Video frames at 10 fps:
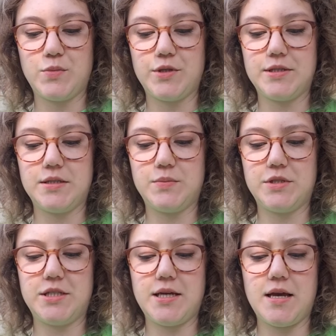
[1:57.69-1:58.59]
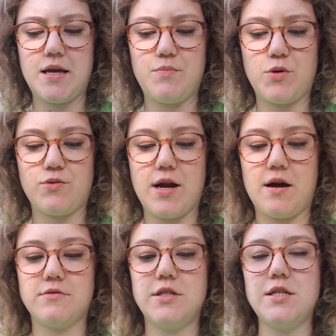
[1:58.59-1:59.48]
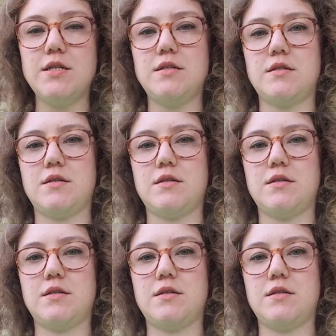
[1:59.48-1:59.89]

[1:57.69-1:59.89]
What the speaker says: Put some tape around it.